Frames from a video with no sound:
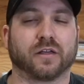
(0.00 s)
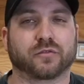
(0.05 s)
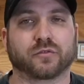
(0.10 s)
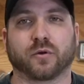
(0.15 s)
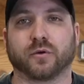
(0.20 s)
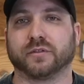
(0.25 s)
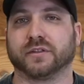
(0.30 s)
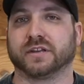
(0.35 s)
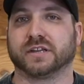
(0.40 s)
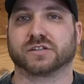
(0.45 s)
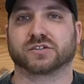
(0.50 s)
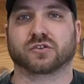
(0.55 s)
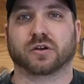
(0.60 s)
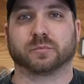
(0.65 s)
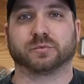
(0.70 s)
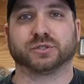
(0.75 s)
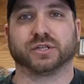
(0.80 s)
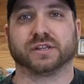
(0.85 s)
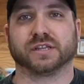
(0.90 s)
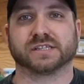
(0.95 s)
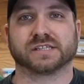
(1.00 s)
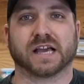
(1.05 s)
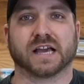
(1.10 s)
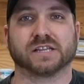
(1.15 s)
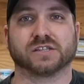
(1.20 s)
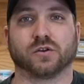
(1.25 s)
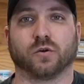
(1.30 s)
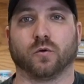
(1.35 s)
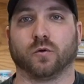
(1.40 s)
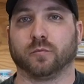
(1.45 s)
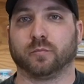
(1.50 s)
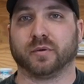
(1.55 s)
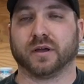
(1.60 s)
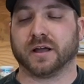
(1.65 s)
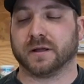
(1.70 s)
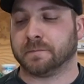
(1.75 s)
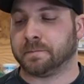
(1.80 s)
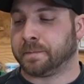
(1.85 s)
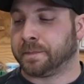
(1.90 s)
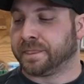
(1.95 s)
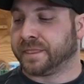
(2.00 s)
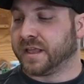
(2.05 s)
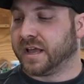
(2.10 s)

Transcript: throw it in the description, the size hole, but